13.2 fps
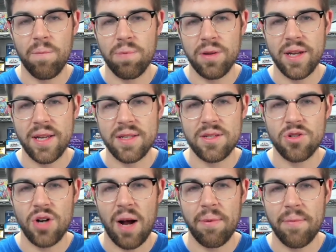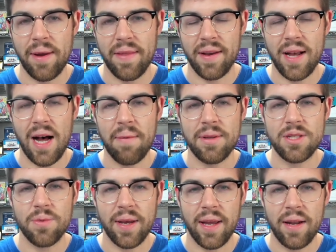please drop them in the comments
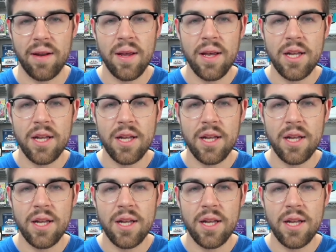and we can